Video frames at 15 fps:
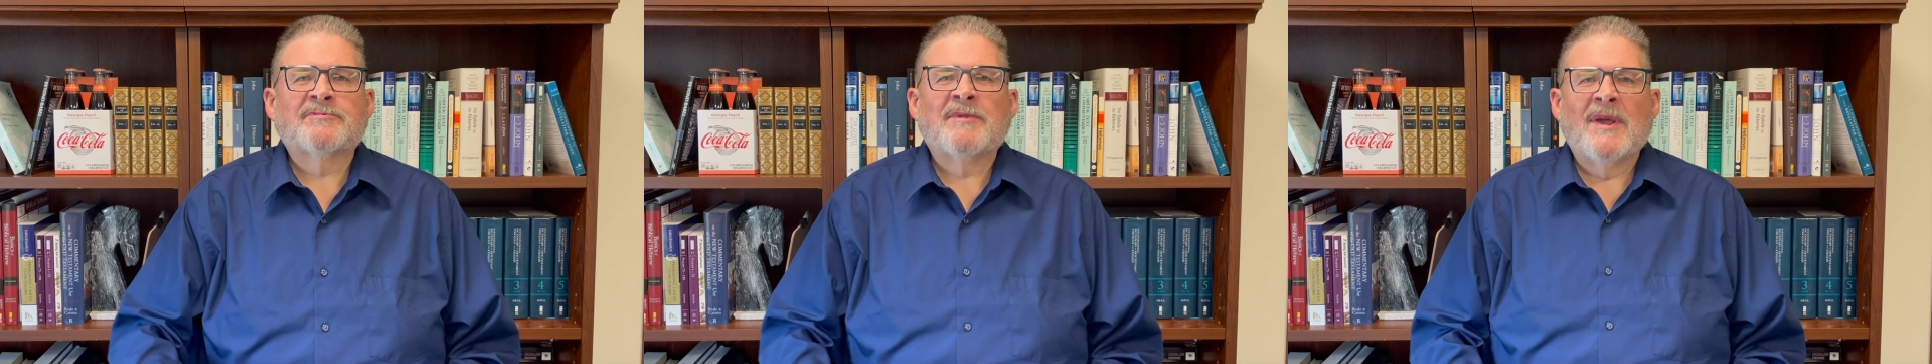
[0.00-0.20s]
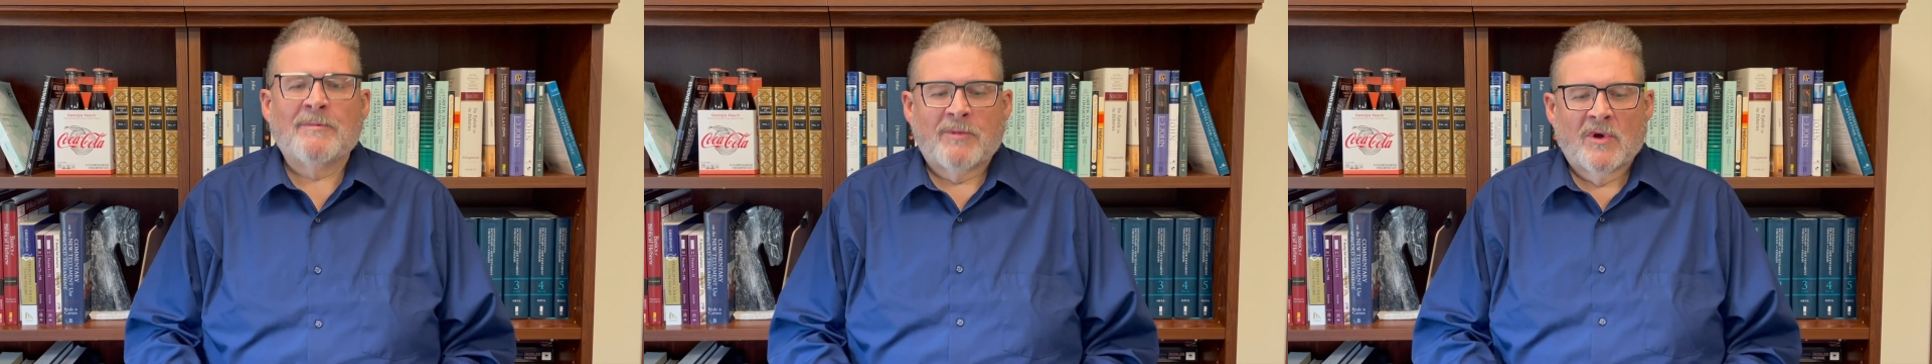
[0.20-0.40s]

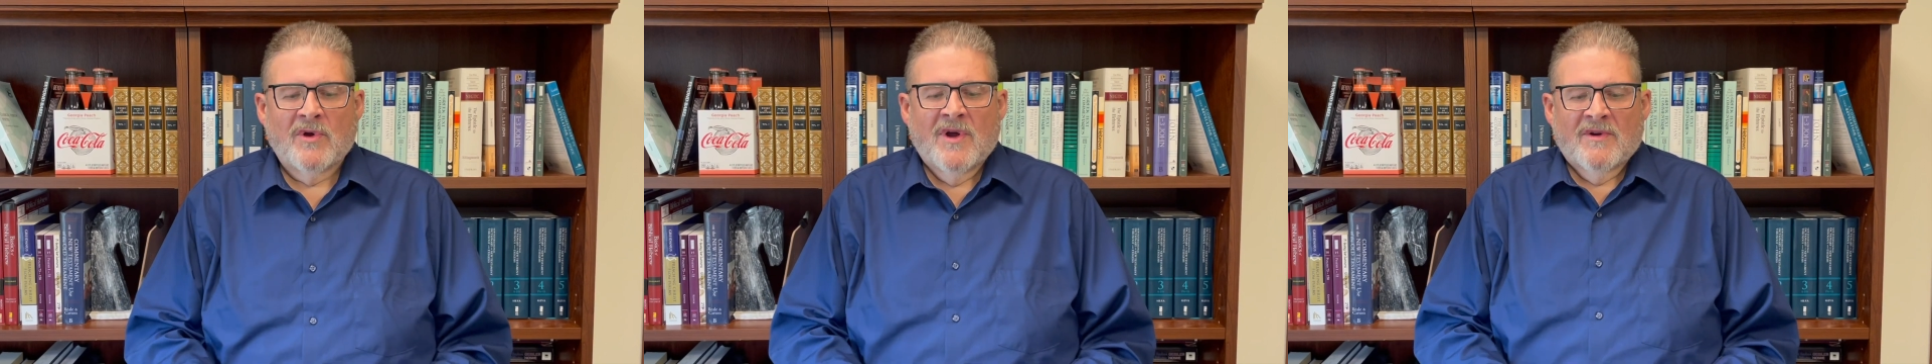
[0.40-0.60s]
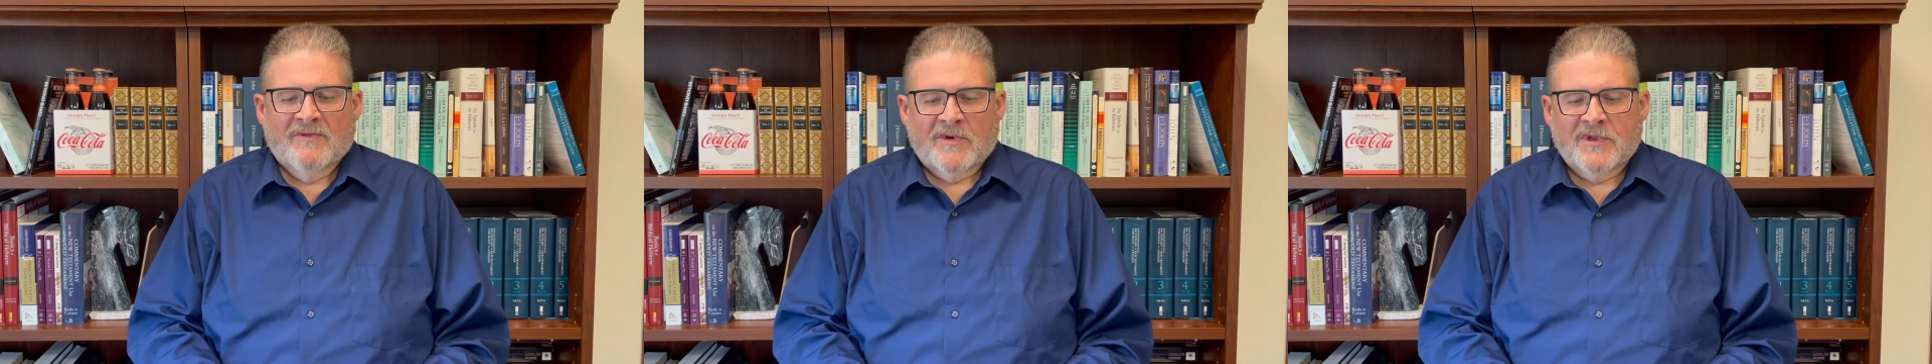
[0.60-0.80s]
people
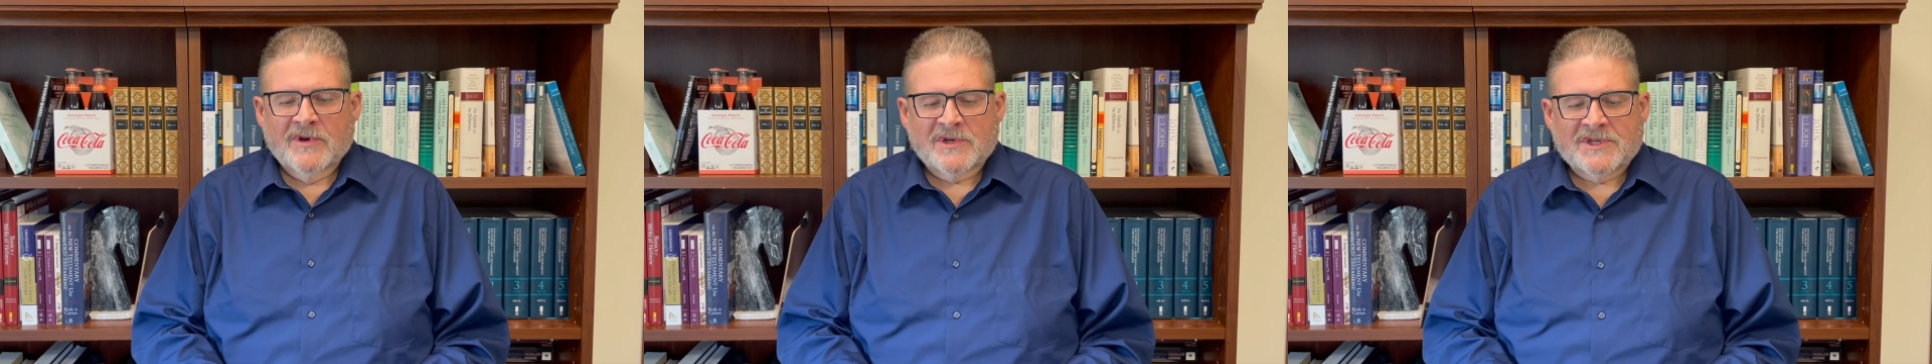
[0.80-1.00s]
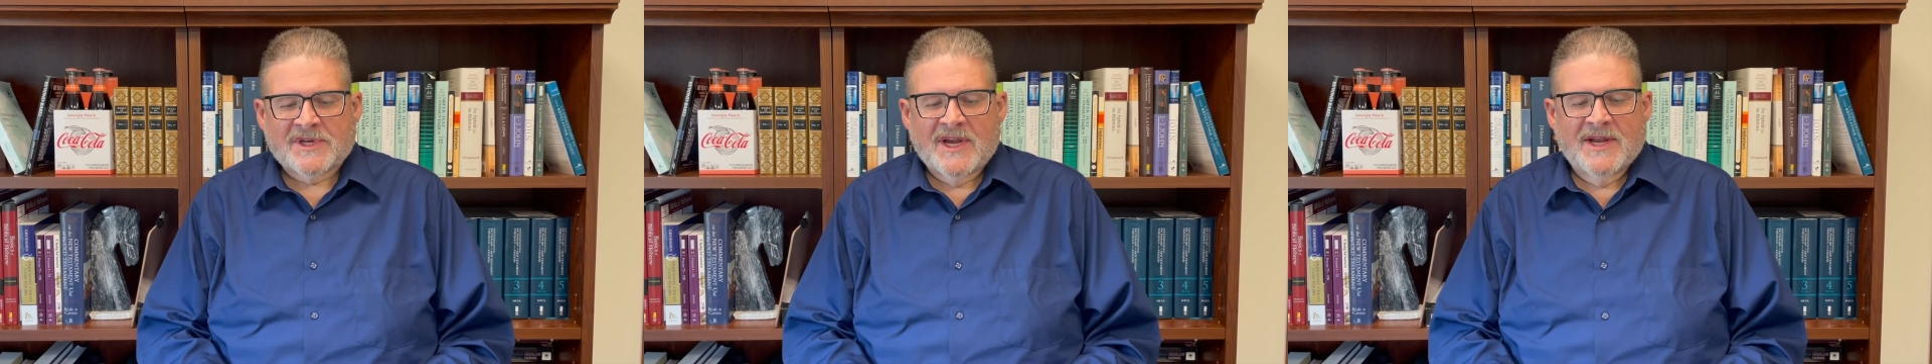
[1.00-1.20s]
for their
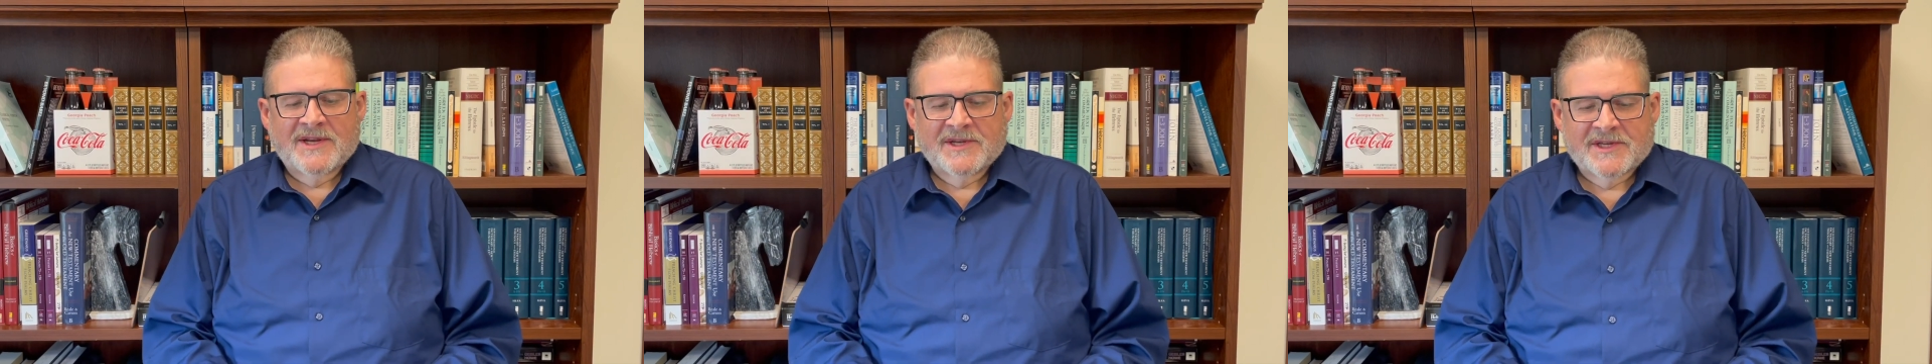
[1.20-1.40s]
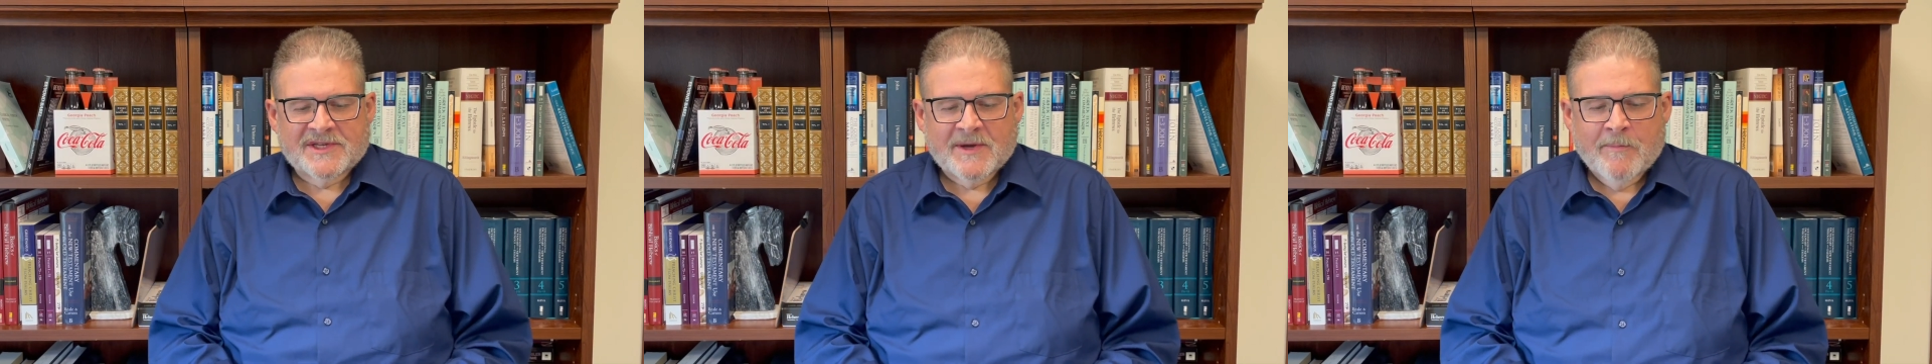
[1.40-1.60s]

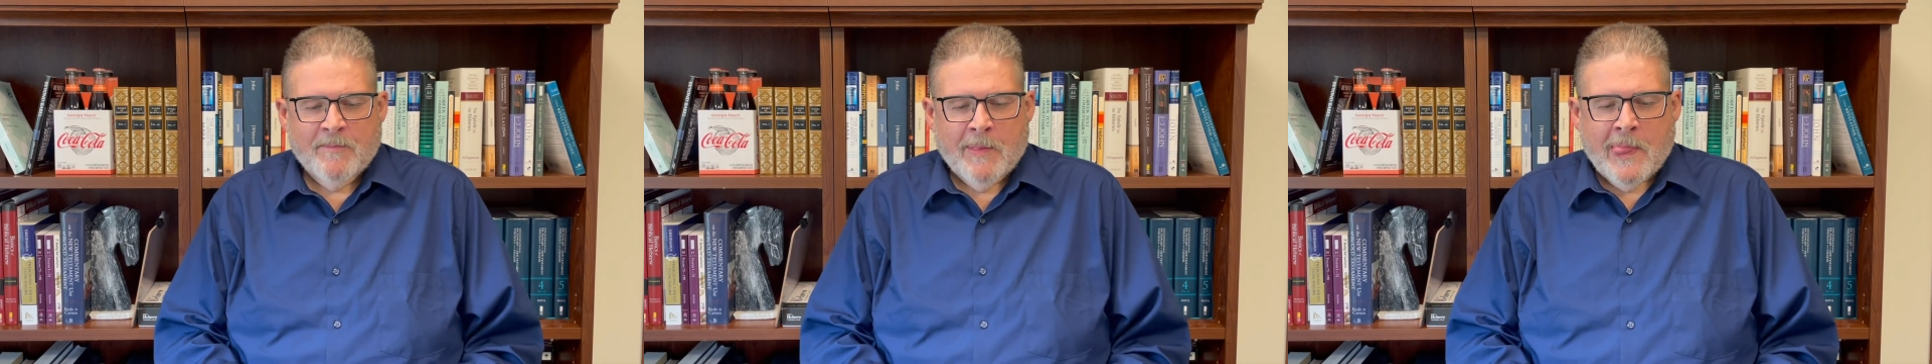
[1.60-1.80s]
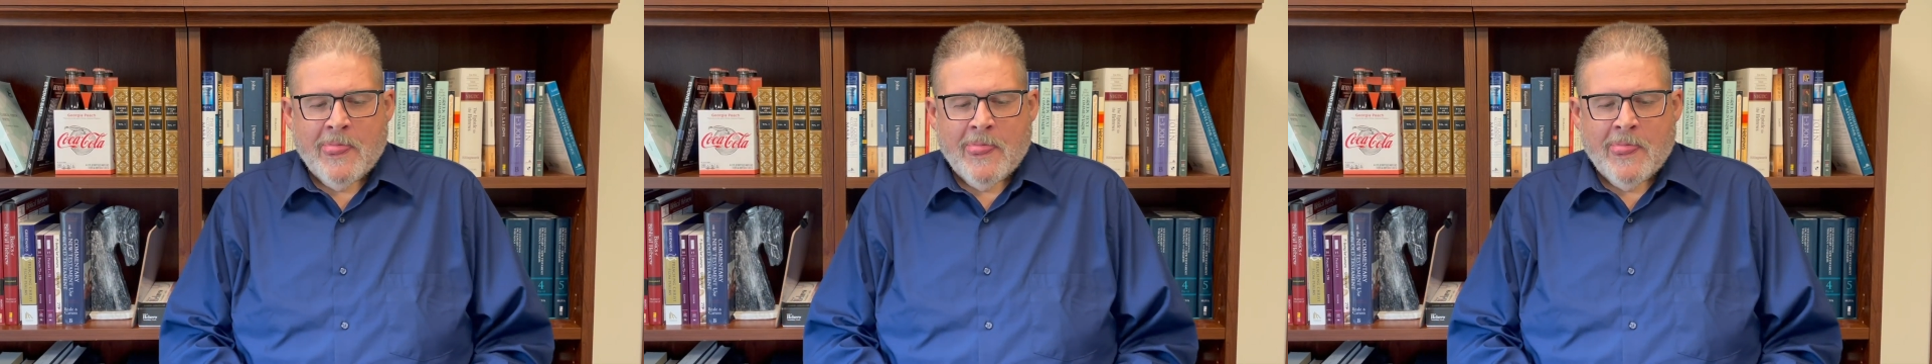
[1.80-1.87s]
sins.